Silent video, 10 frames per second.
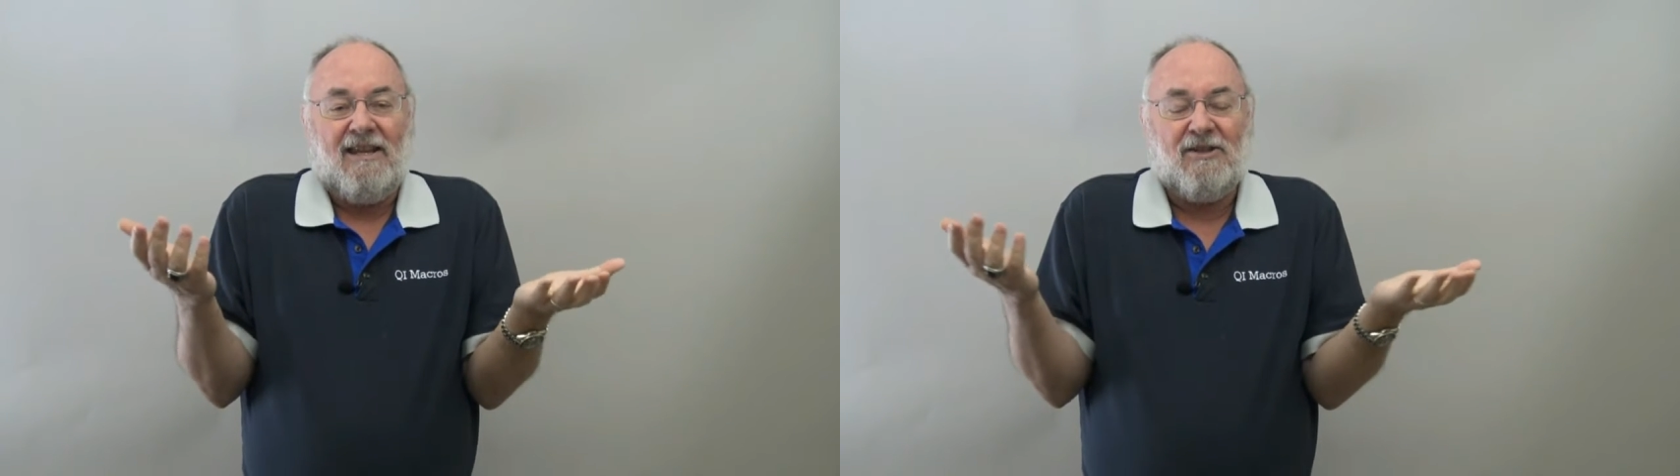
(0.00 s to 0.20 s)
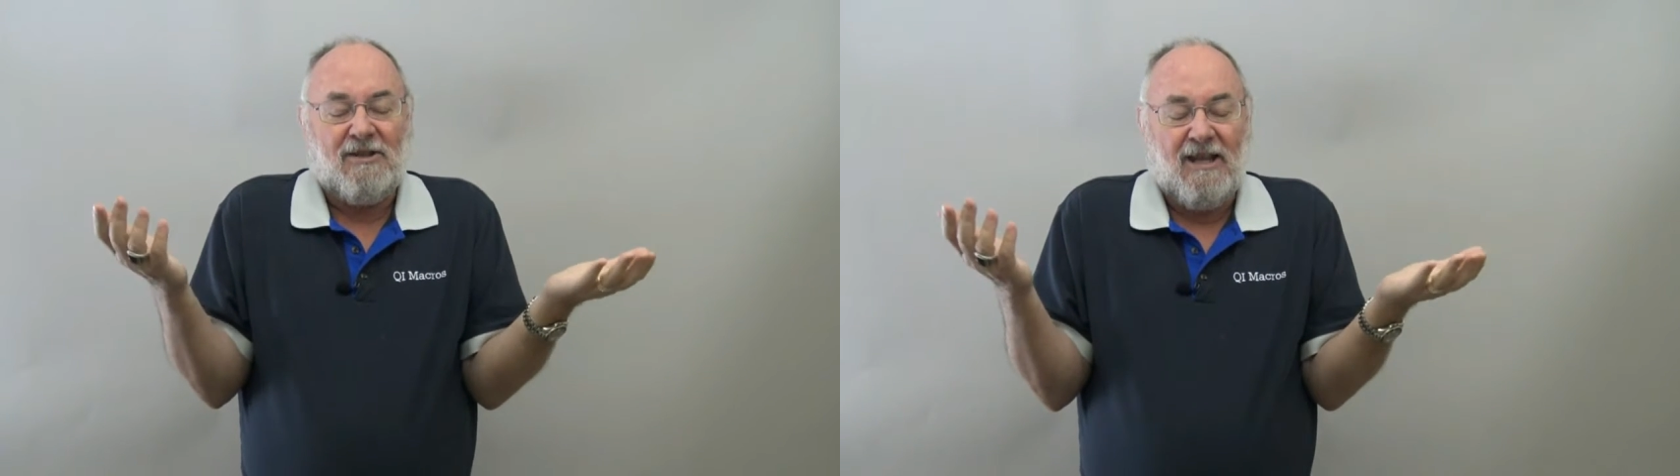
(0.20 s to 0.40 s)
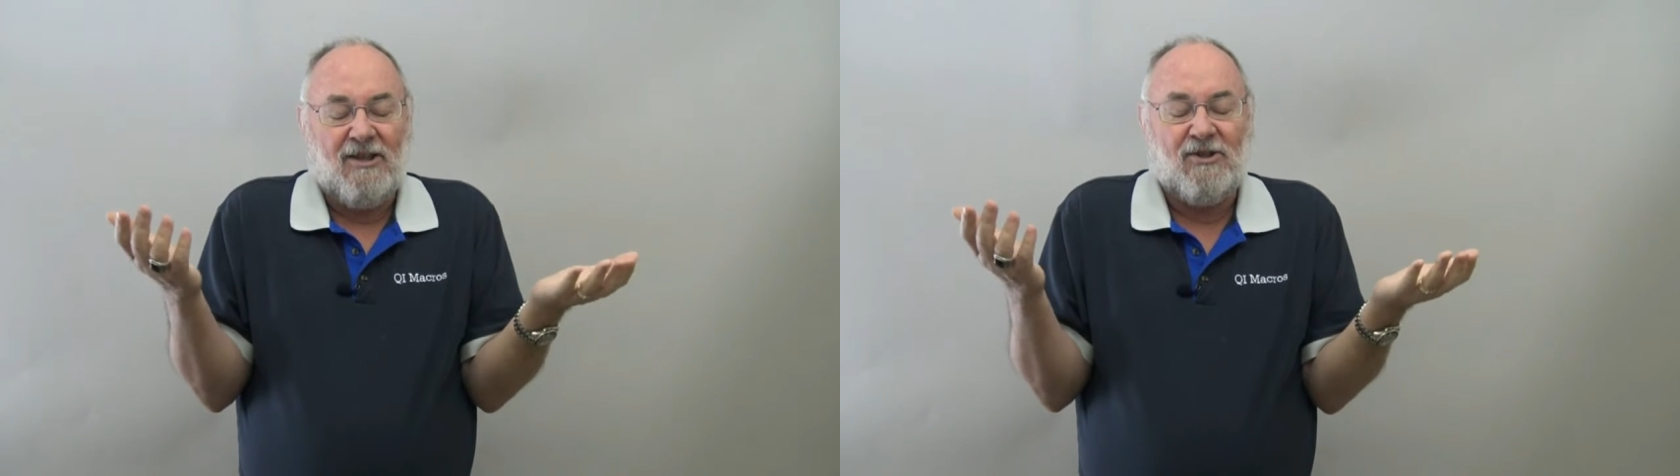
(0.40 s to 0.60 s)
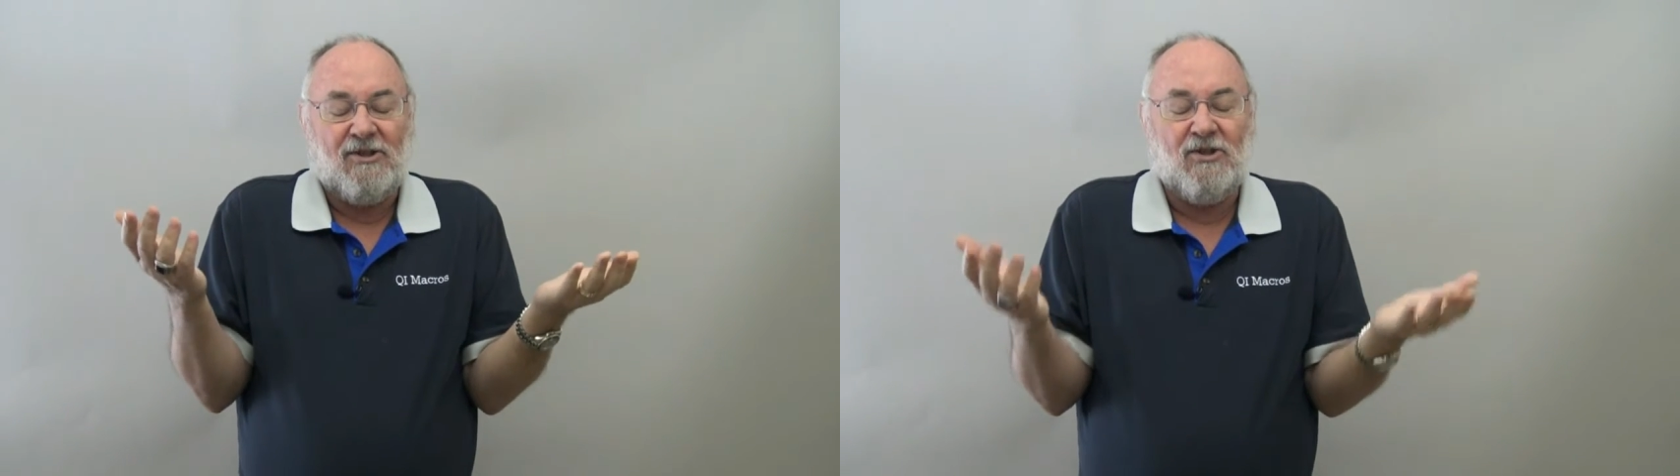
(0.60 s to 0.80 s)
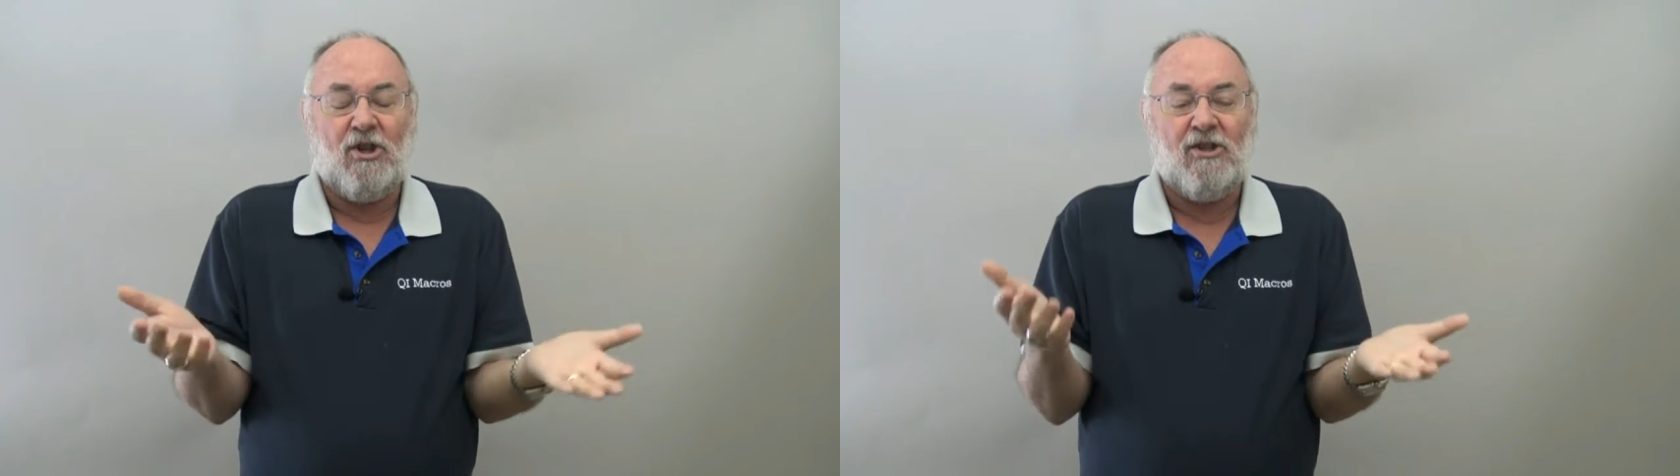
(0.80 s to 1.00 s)
It's,
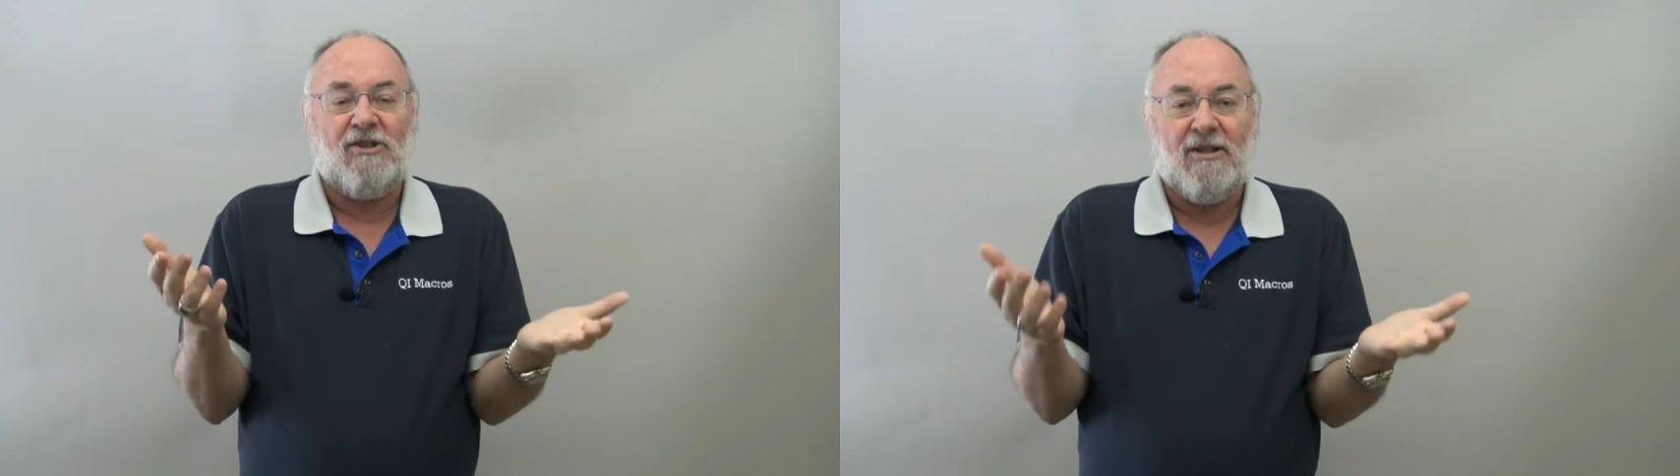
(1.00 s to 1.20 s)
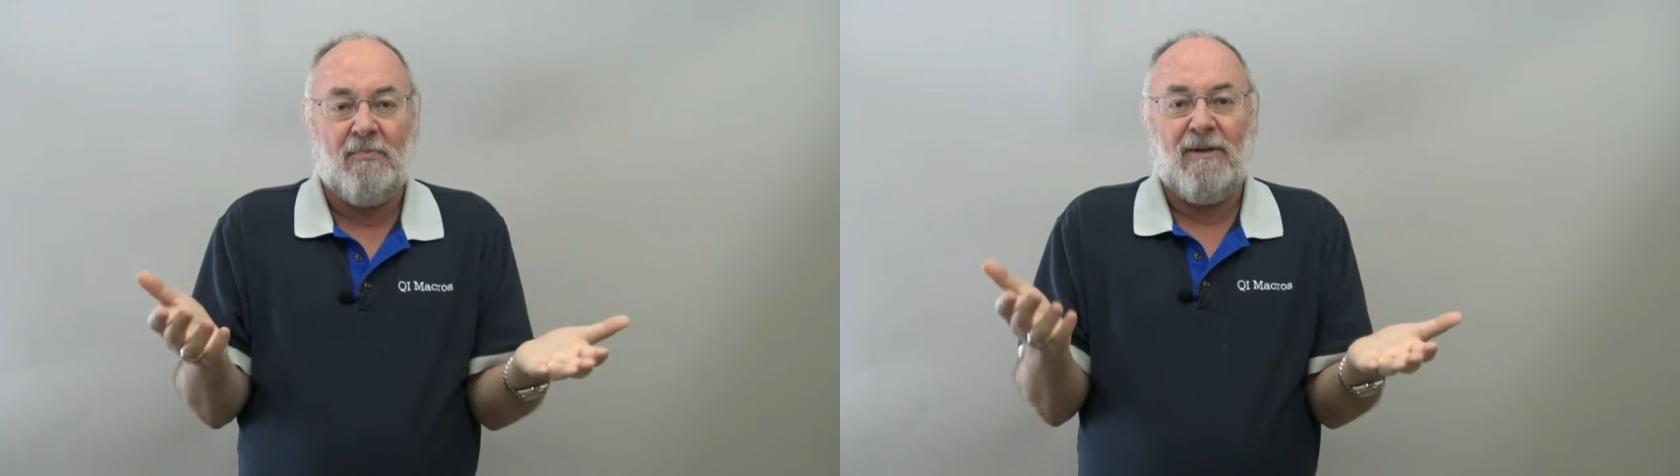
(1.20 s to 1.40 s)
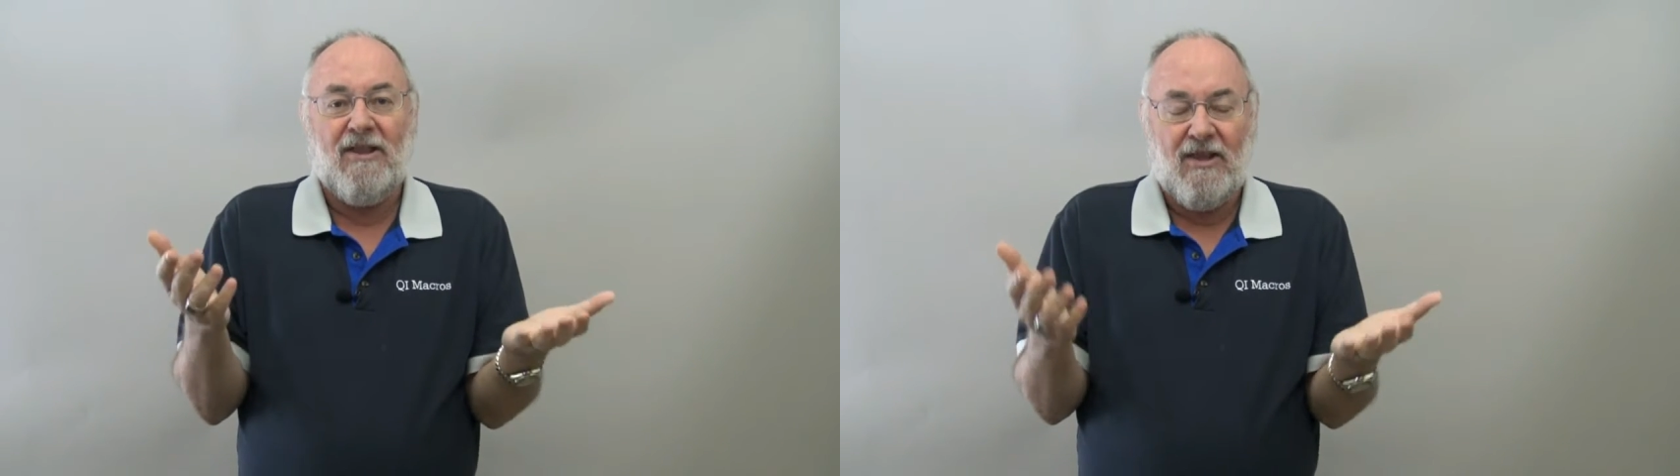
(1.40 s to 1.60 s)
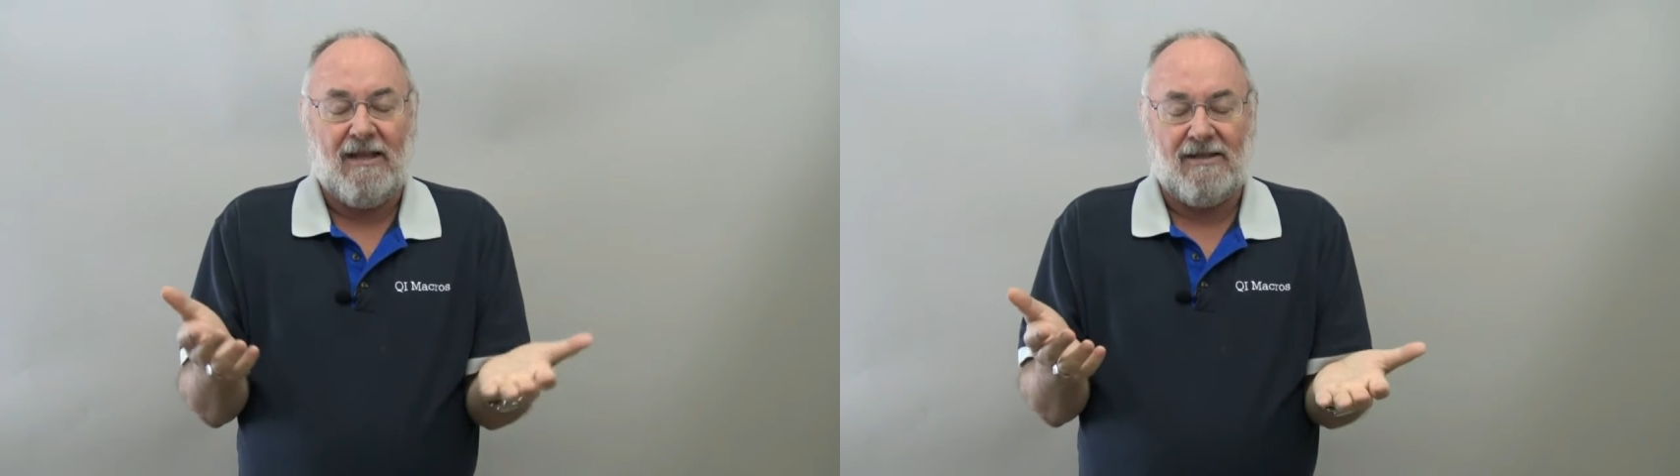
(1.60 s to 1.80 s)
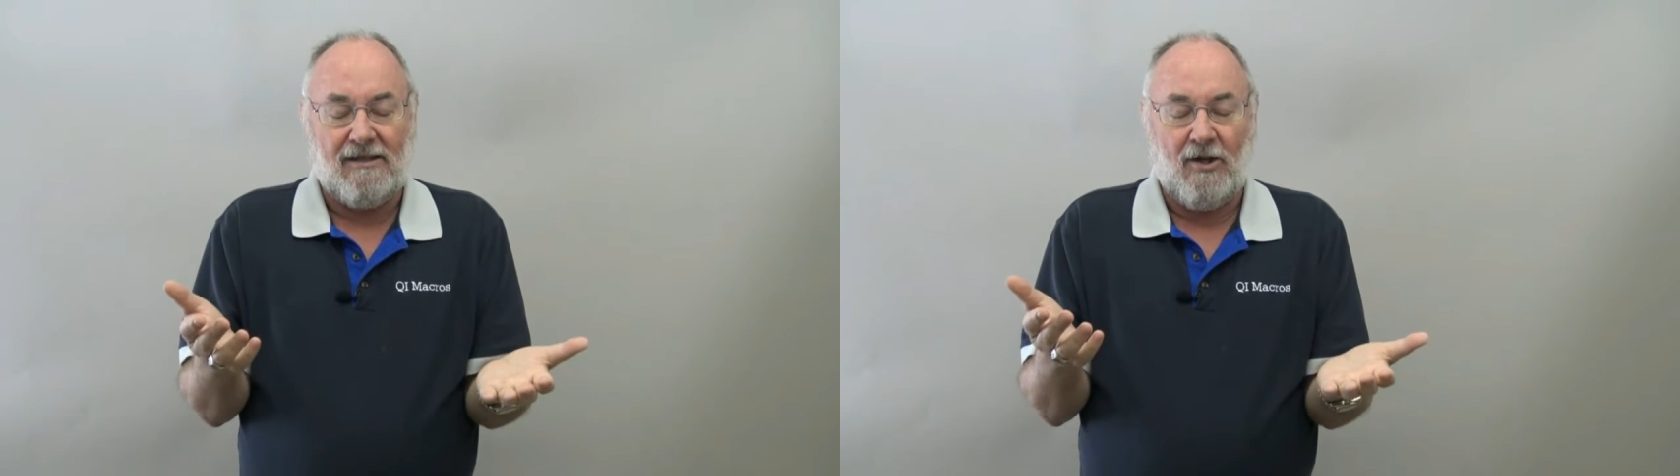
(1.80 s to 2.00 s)
it's just simply
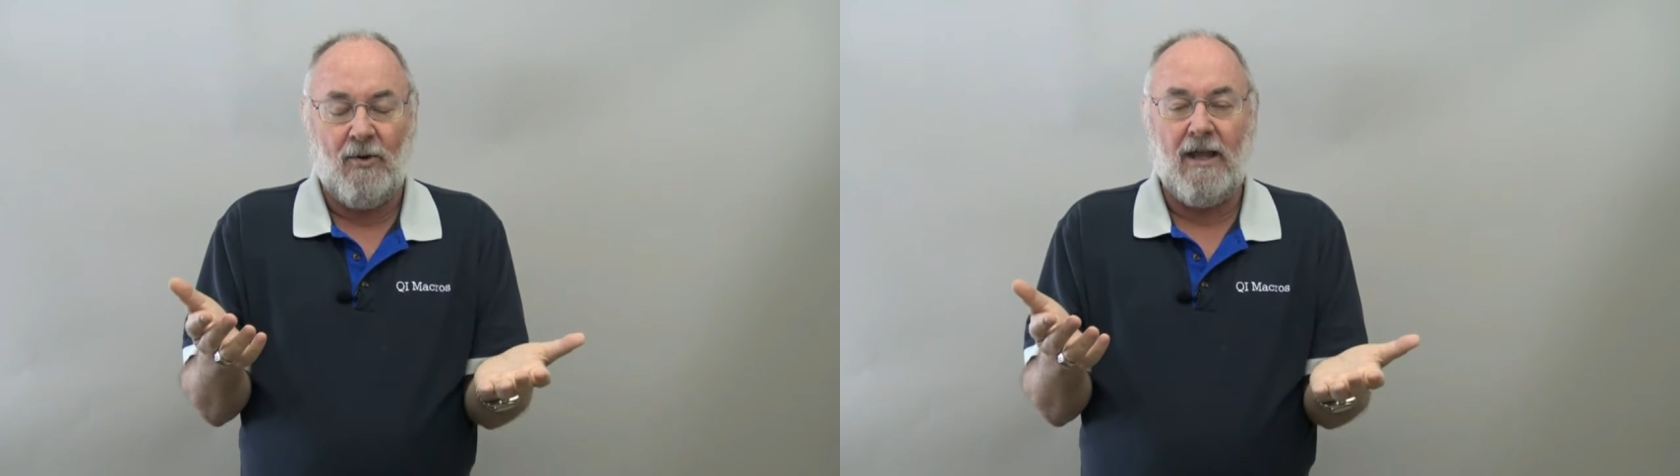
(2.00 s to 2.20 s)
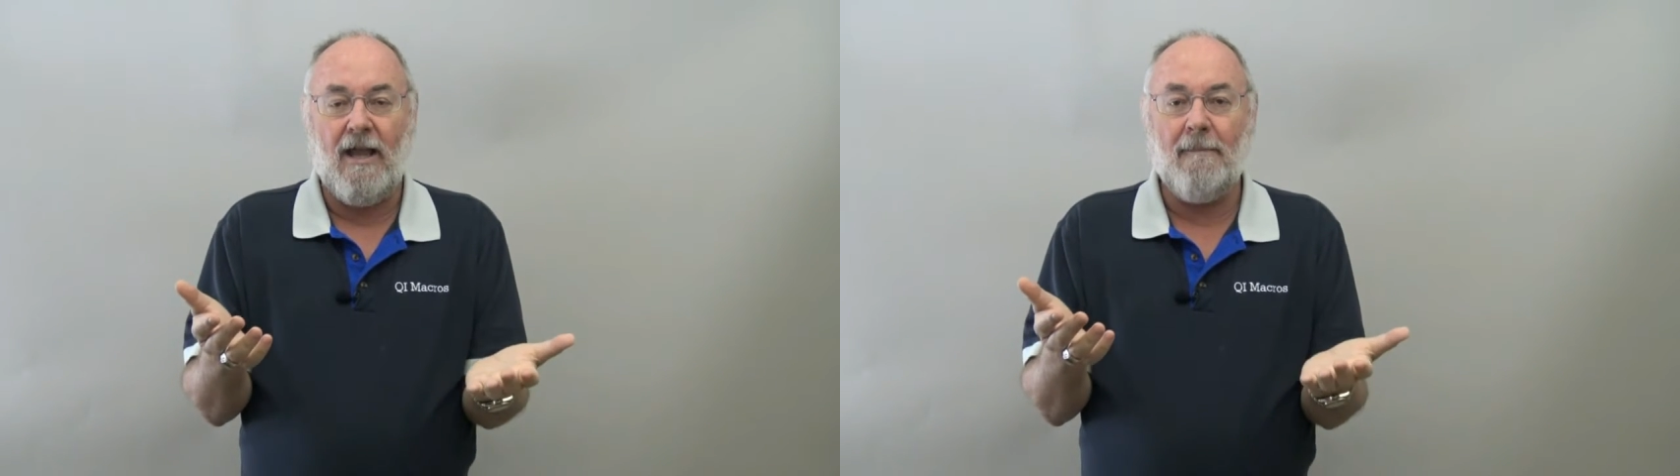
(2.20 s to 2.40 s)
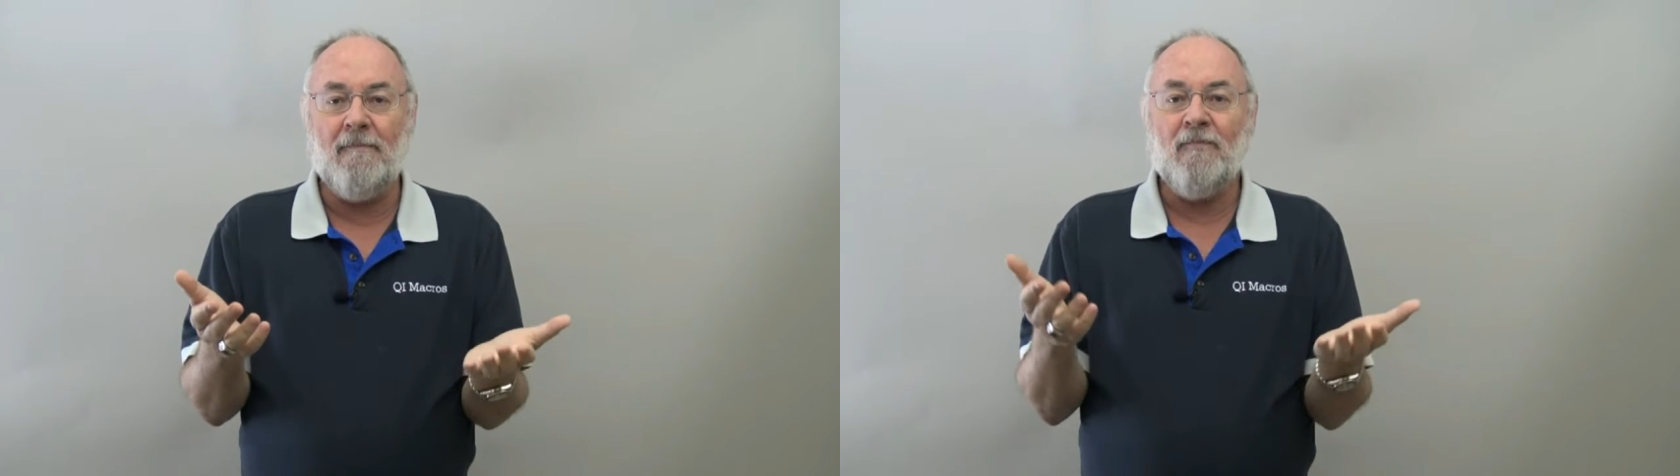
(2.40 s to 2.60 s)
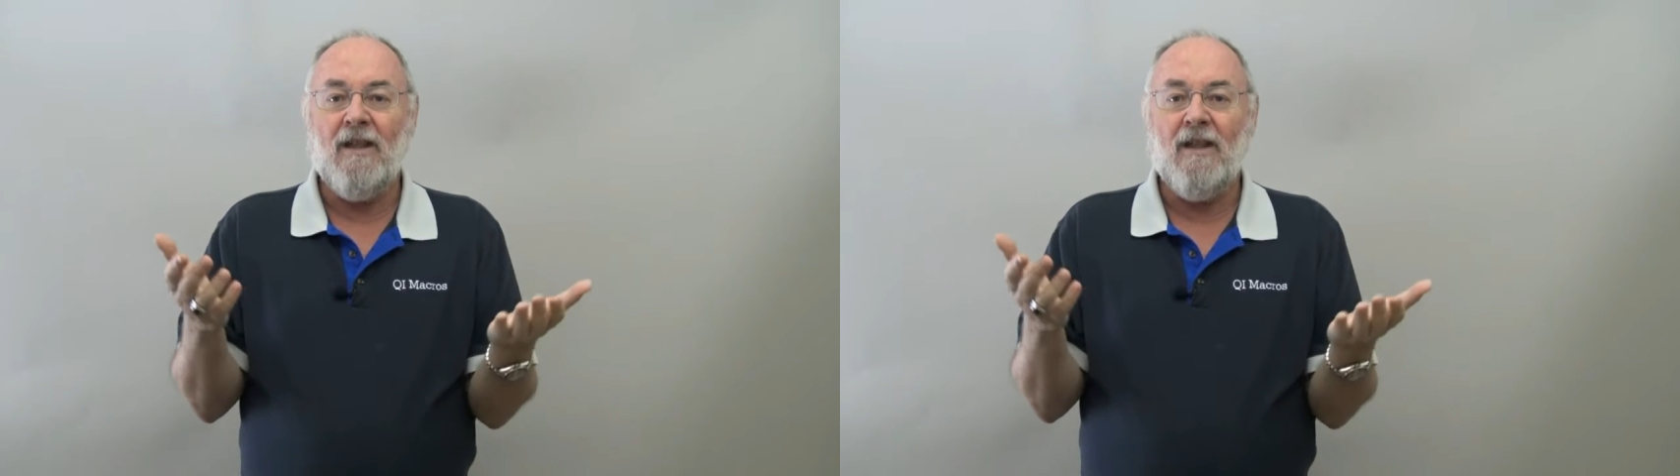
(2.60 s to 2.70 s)
this, okay?